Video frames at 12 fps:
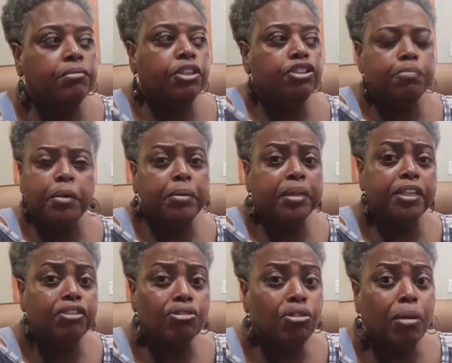a spirit
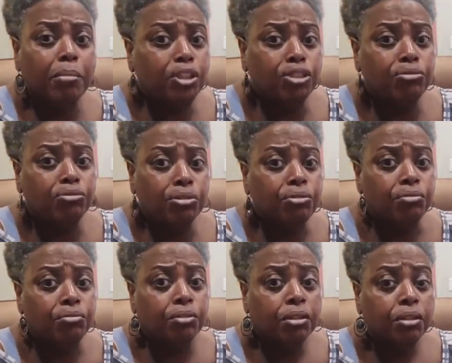can torment you too.